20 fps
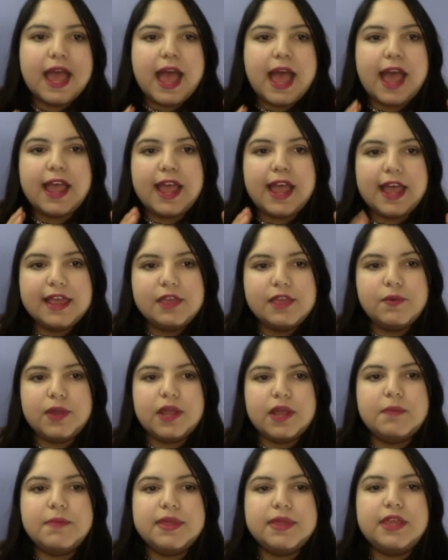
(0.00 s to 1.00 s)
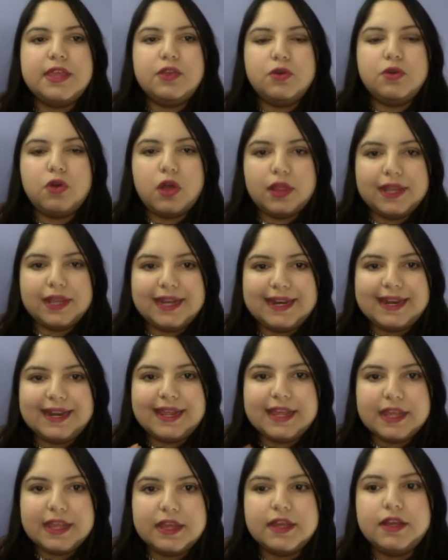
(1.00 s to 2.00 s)
I highly recommend that you call it an
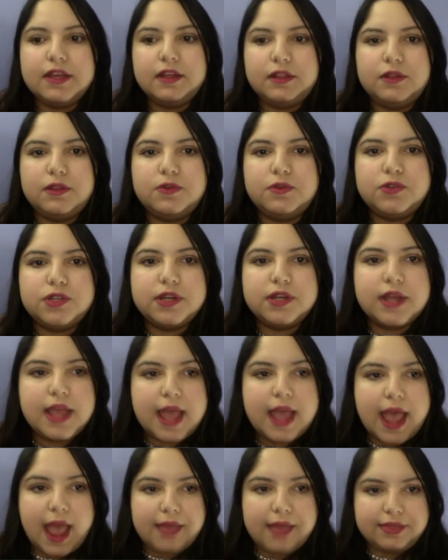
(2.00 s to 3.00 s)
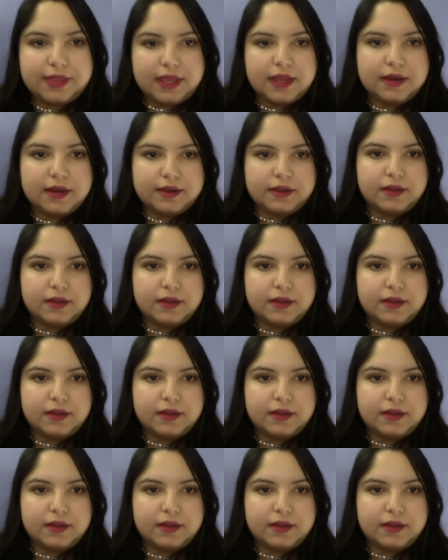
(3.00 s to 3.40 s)
in conclusion at the end